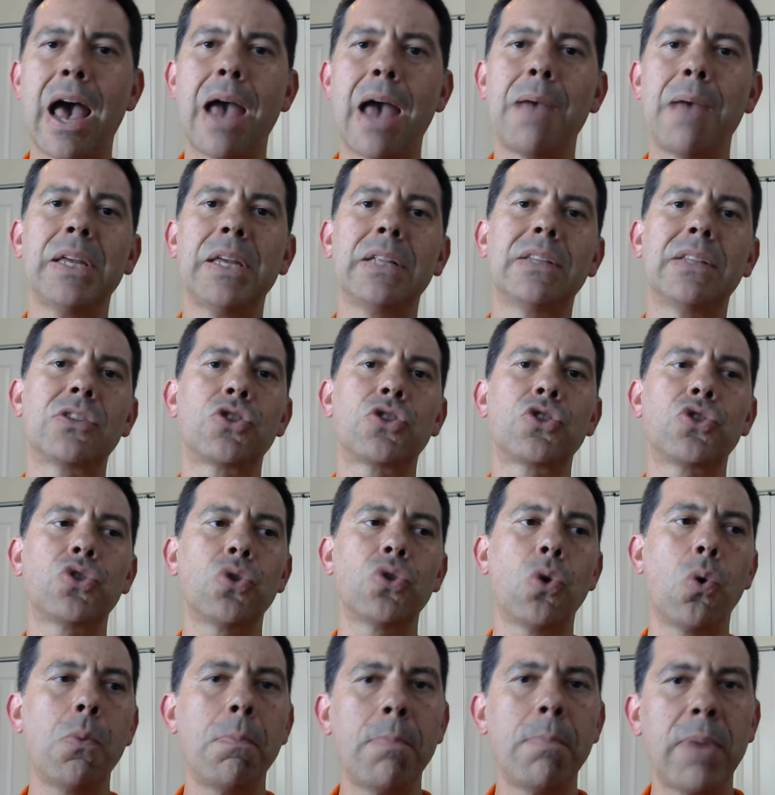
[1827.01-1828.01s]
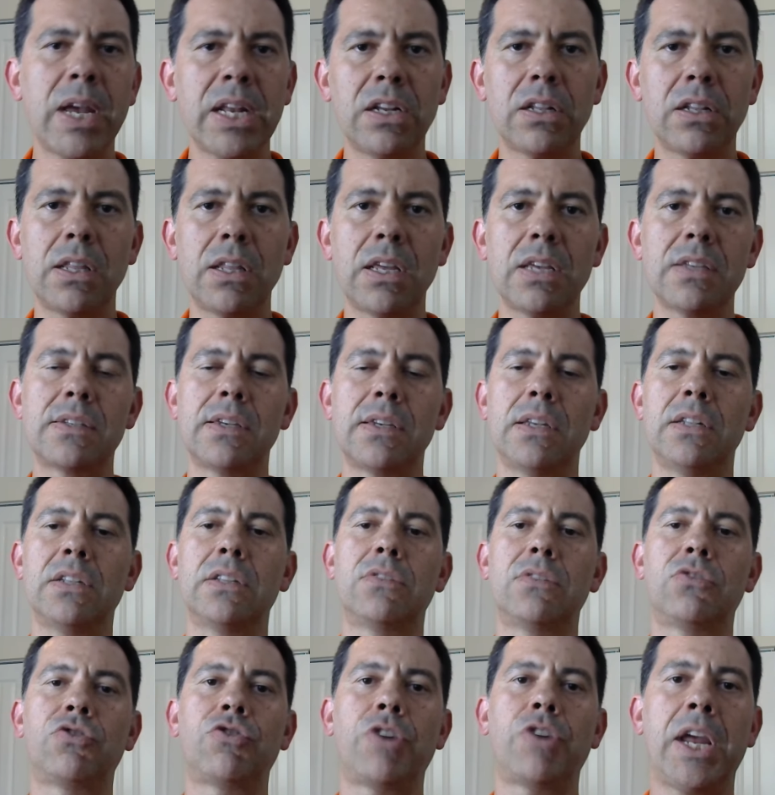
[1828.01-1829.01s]
i mean so many things and
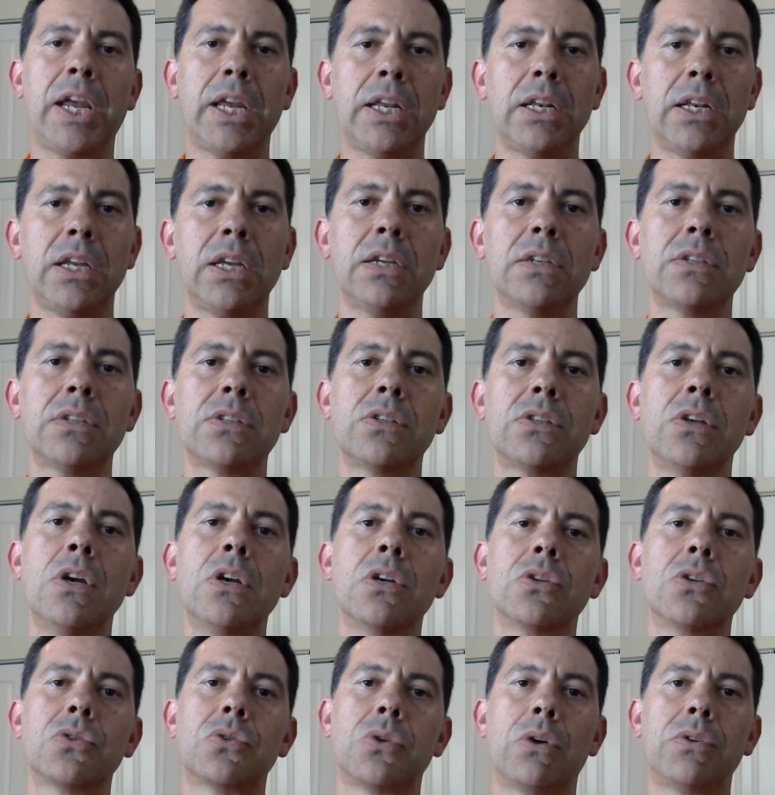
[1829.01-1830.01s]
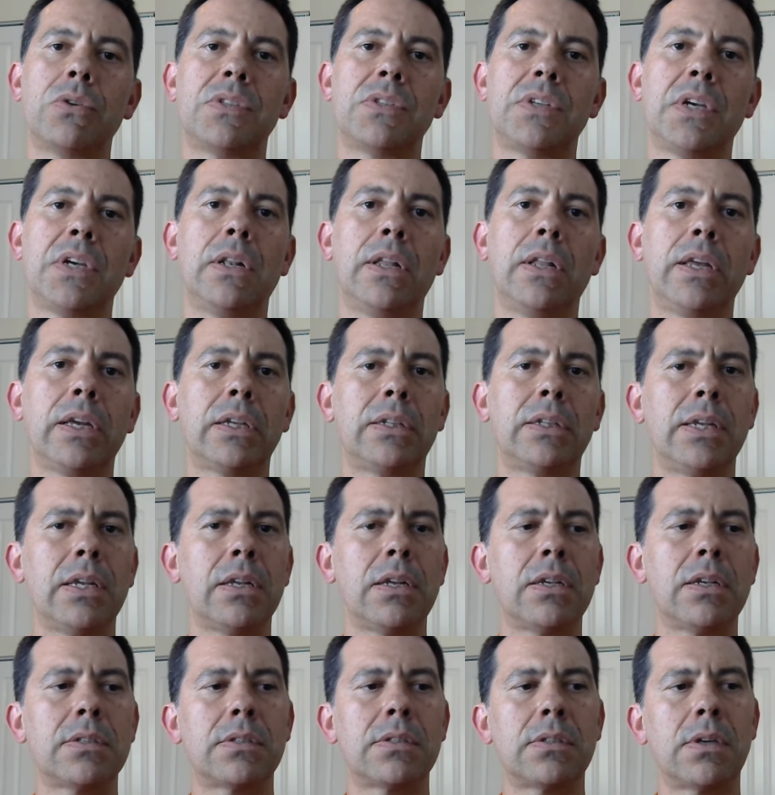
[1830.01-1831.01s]
trainings so i would say
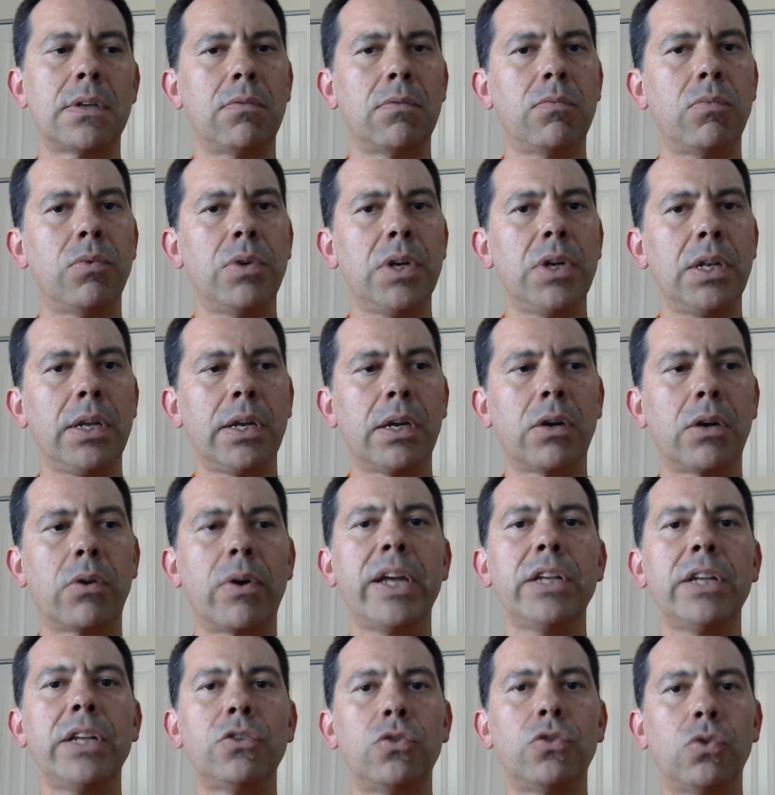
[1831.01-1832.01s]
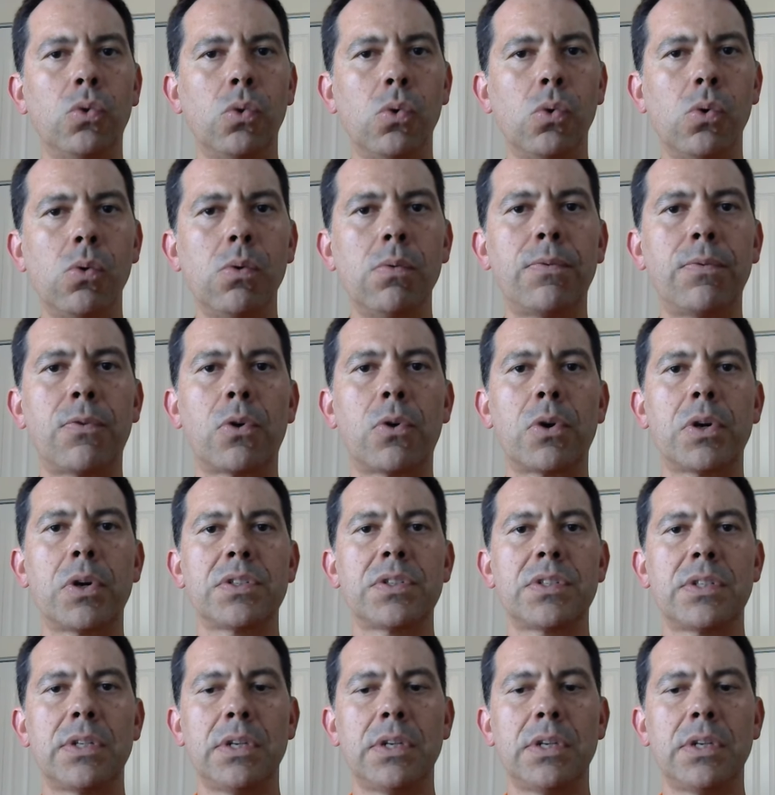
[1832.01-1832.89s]
linkedin is a really great tool for